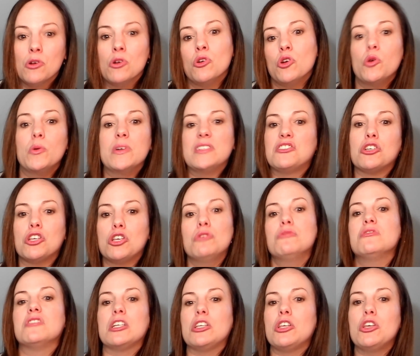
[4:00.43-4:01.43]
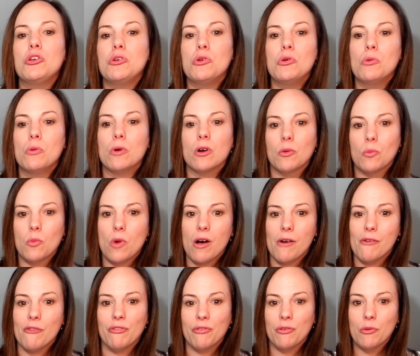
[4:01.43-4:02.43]
who is accusing you
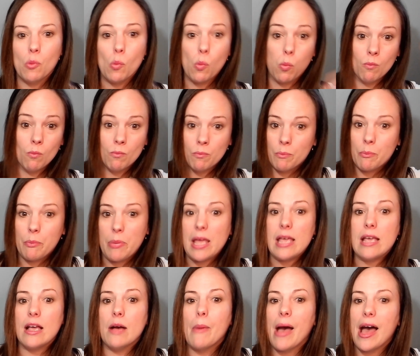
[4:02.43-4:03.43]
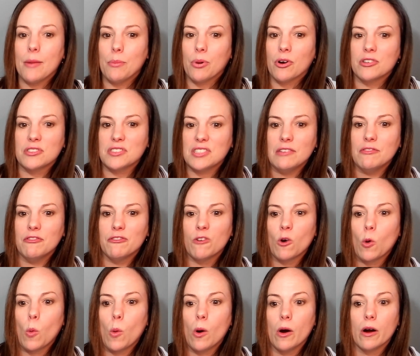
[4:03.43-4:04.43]
of being a bad person
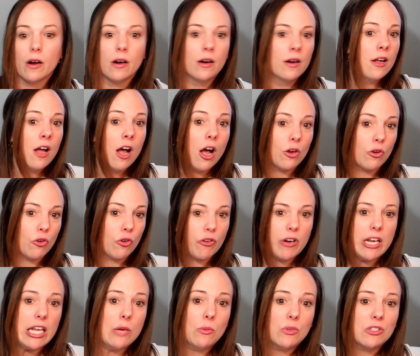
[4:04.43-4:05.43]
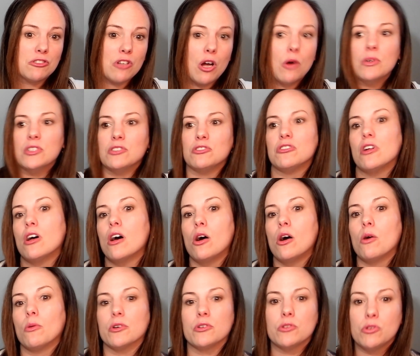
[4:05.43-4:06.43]
for agreeing with so and
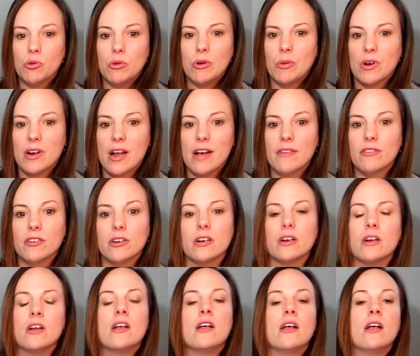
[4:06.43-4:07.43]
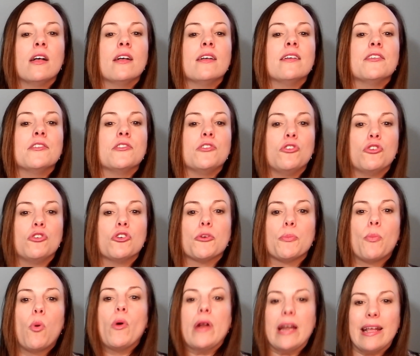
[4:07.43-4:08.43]
so or doing whatever, you're
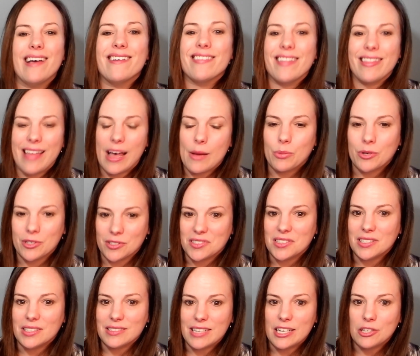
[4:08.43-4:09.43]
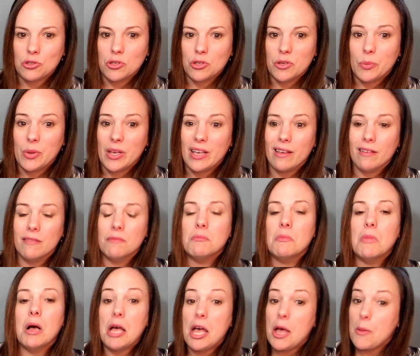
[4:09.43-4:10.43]
pointing out that that person is actually being
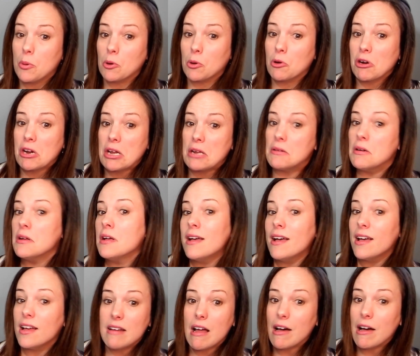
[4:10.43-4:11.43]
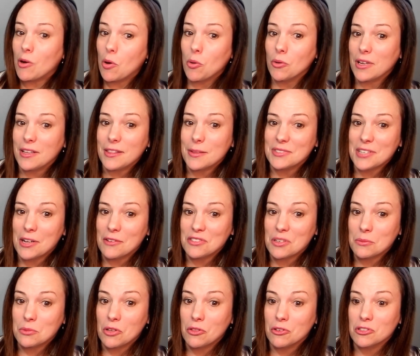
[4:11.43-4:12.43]
a hypocrite and not holding themselves
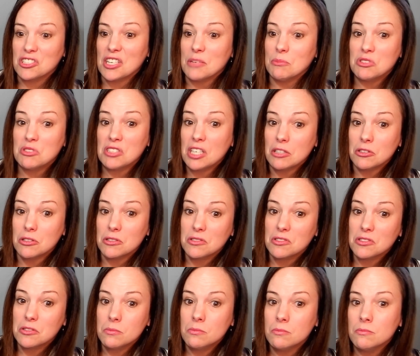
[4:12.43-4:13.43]
up to their same standards.